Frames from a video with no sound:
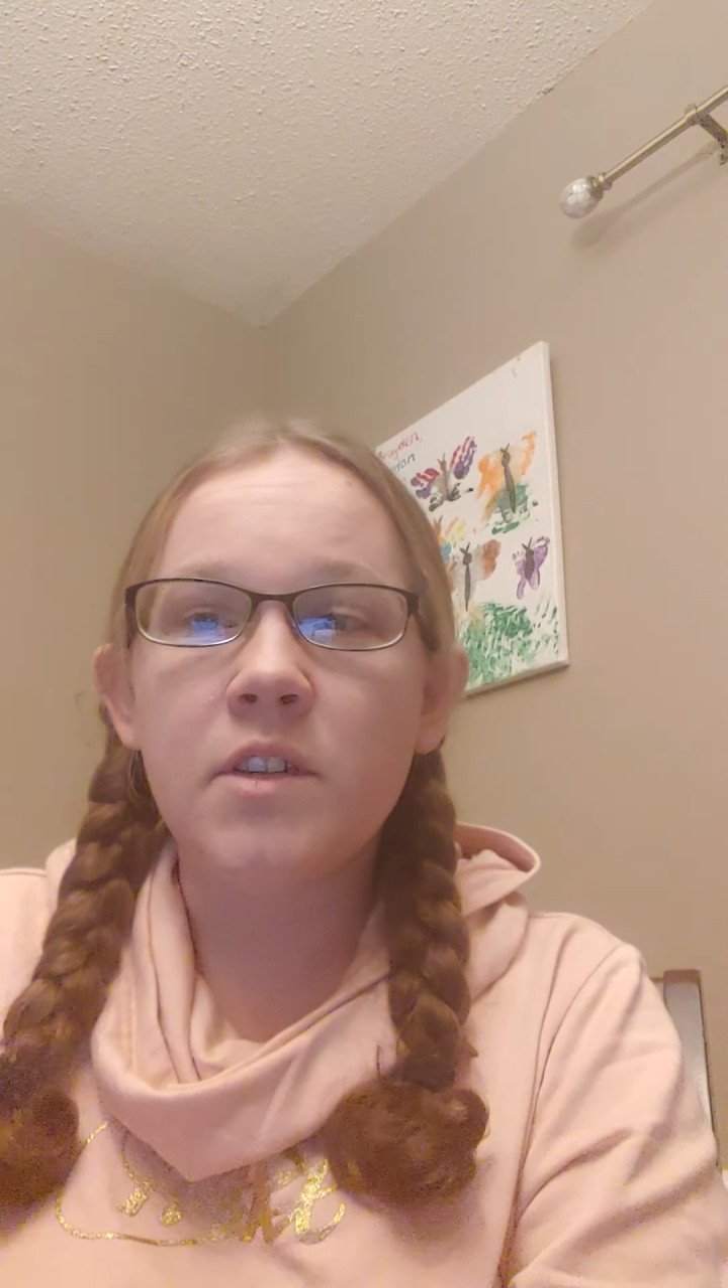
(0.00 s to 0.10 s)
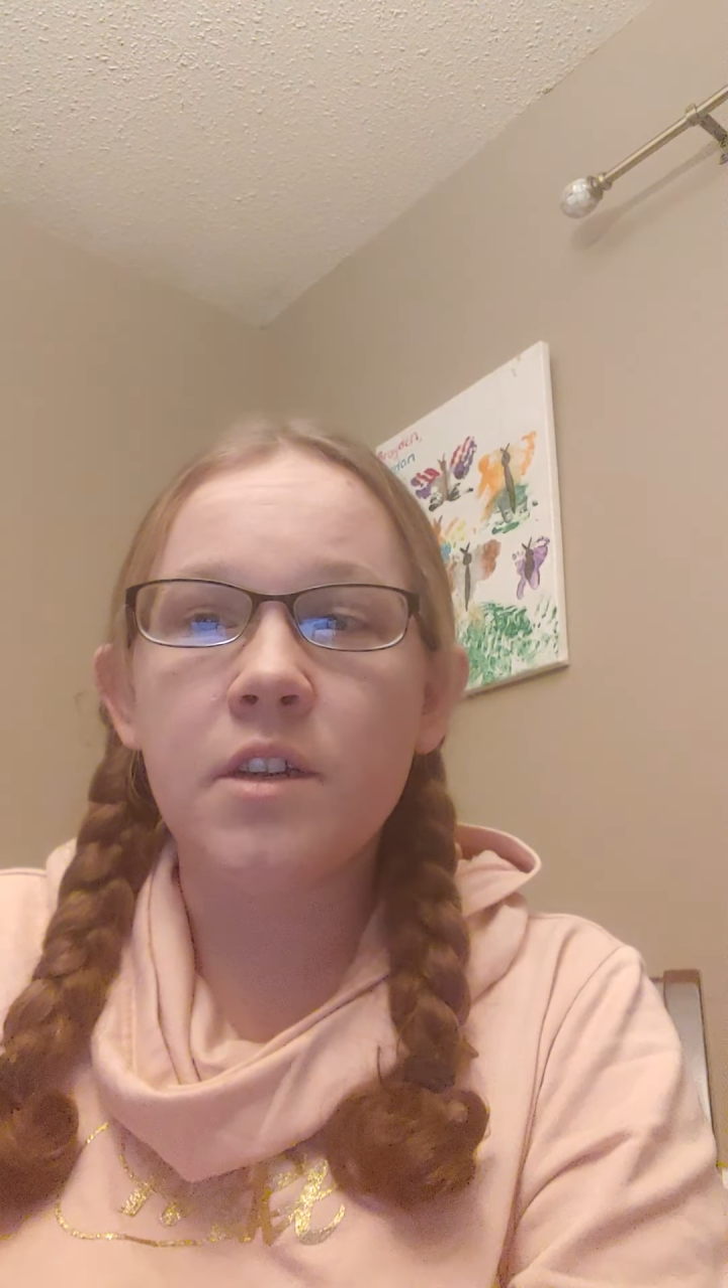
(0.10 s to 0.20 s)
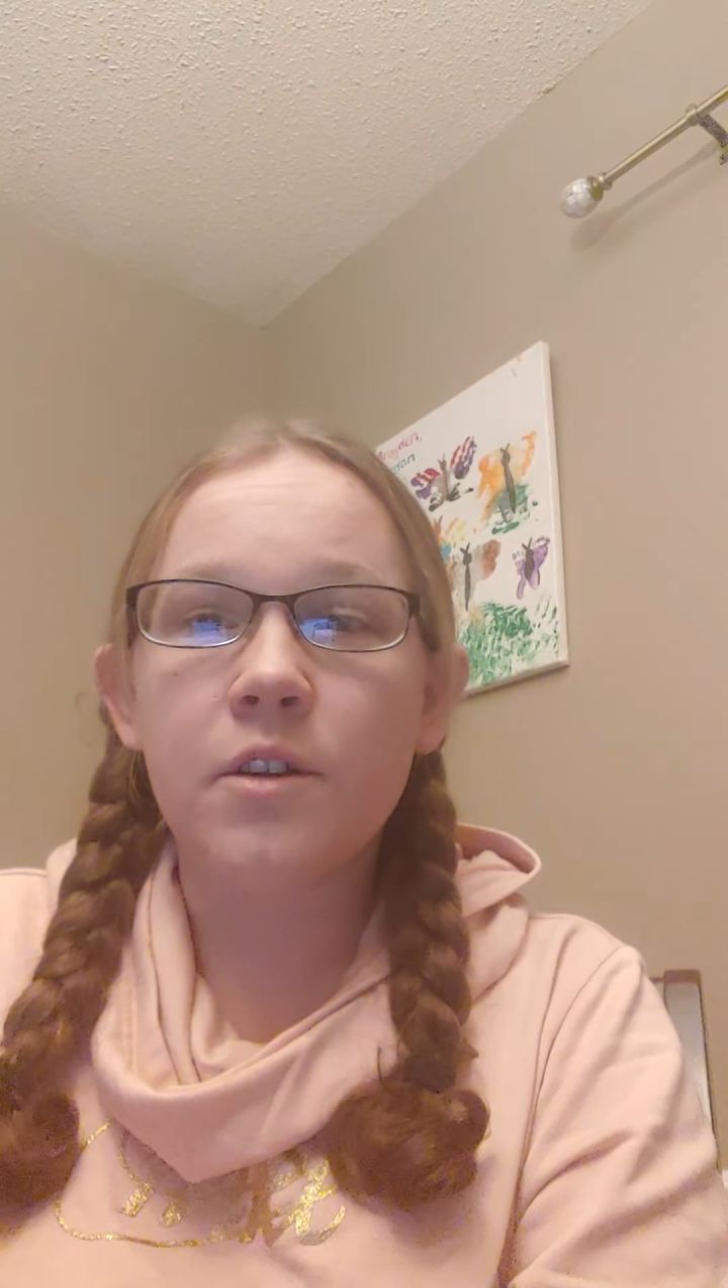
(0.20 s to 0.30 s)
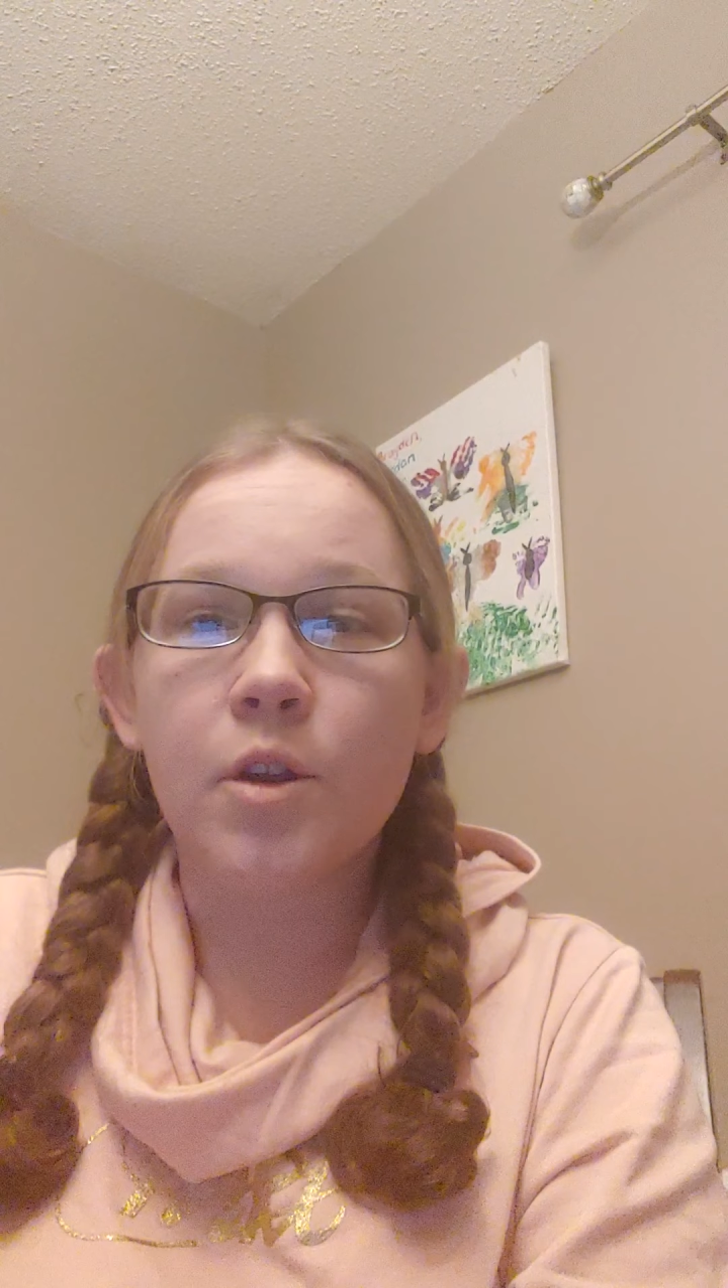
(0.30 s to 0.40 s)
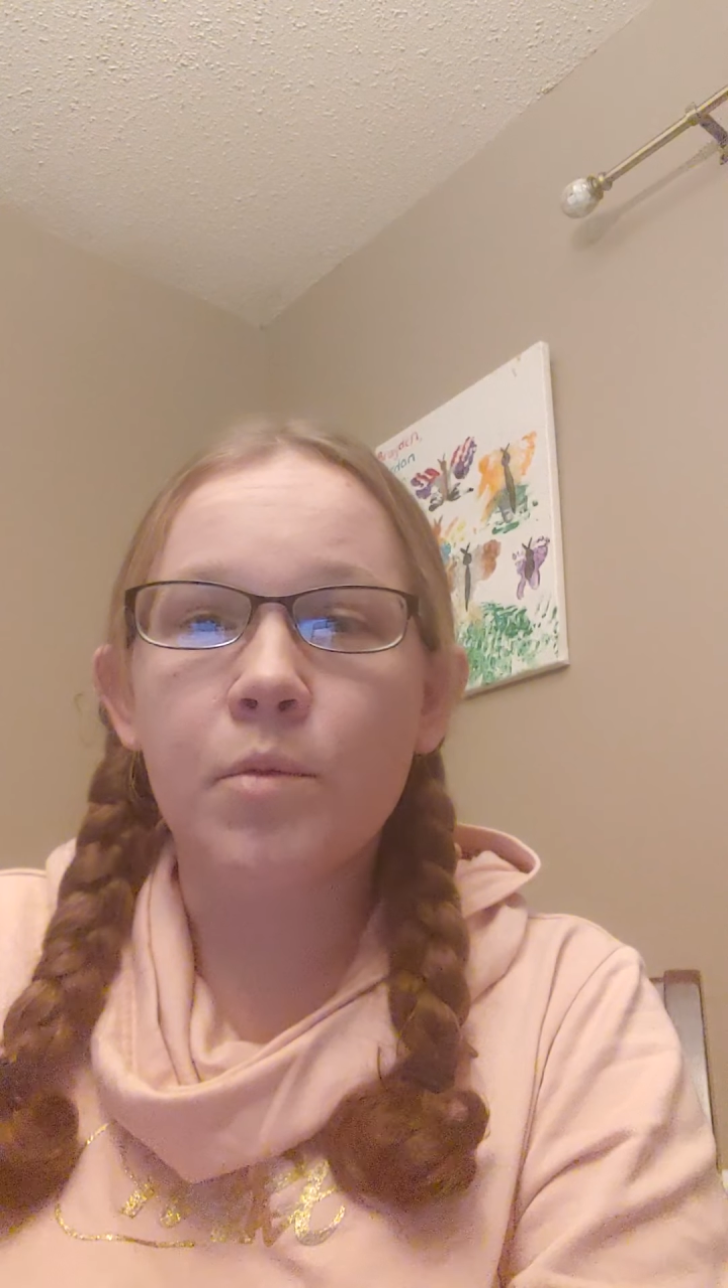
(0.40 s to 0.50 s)
to
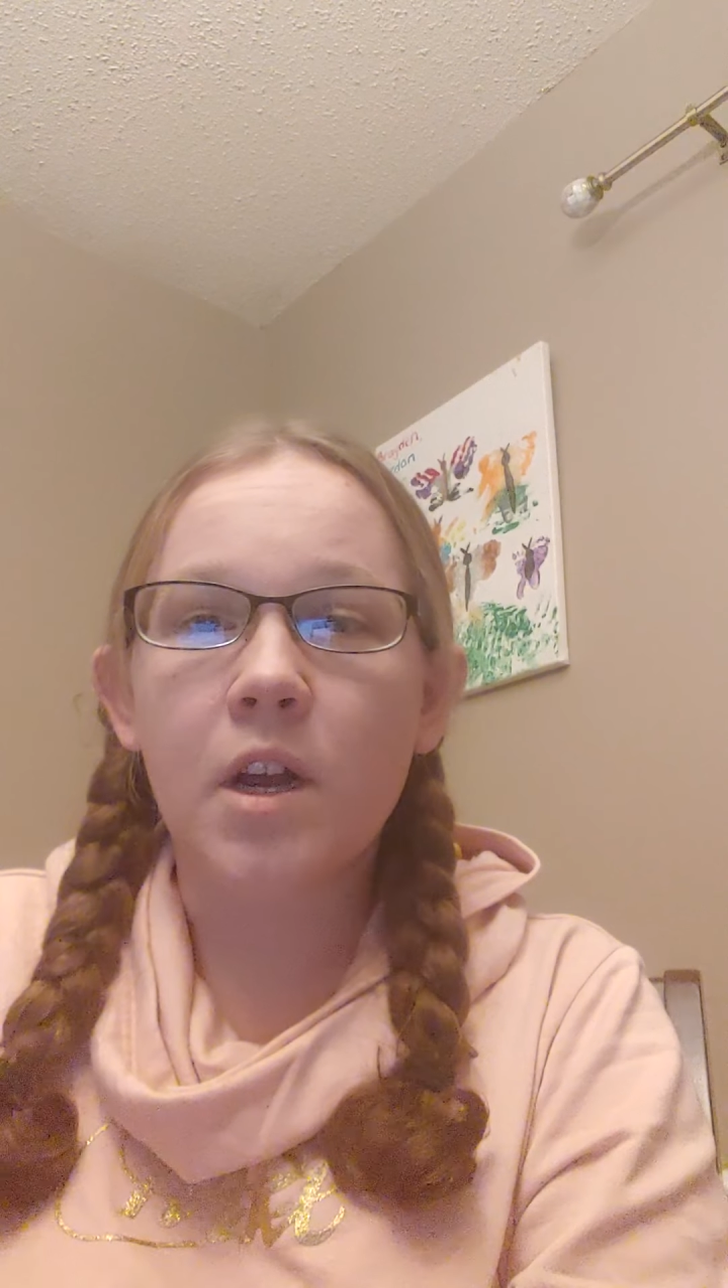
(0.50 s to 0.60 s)
know your